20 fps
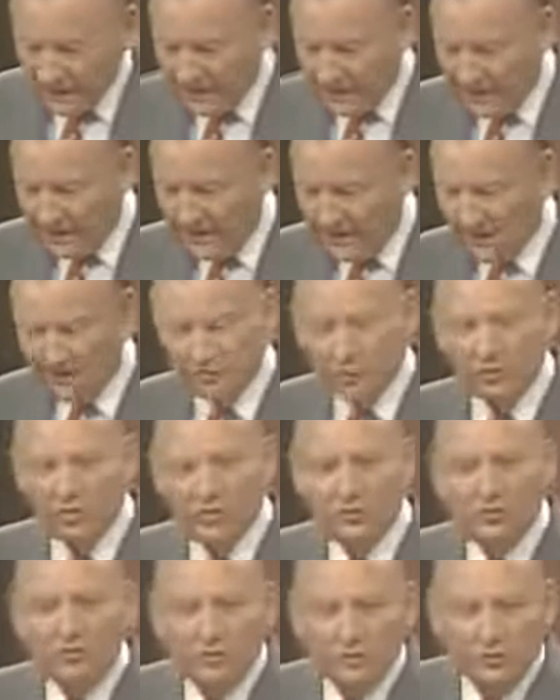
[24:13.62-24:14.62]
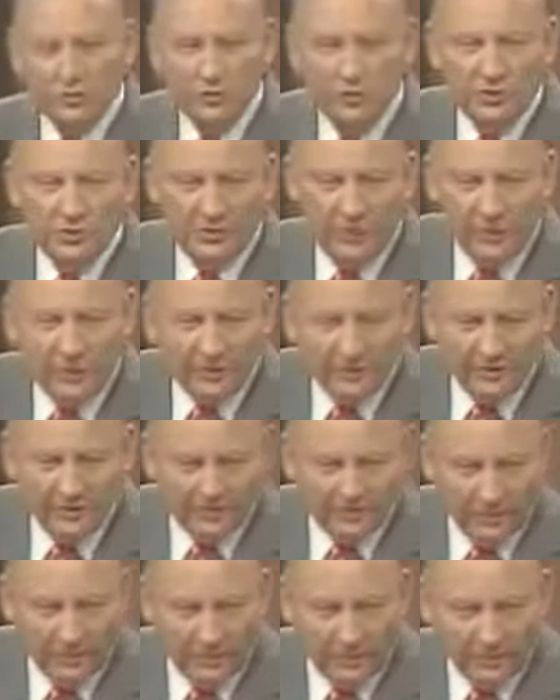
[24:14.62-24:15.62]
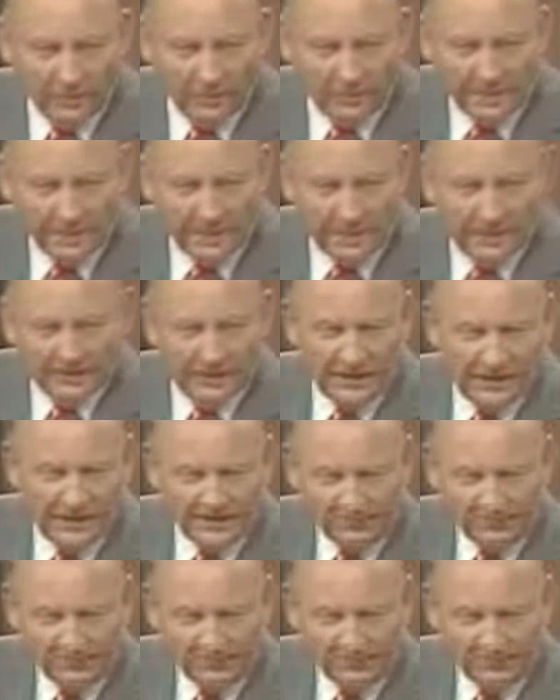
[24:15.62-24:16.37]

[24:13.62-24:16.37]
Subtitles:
And I'd like to urge you at this moment that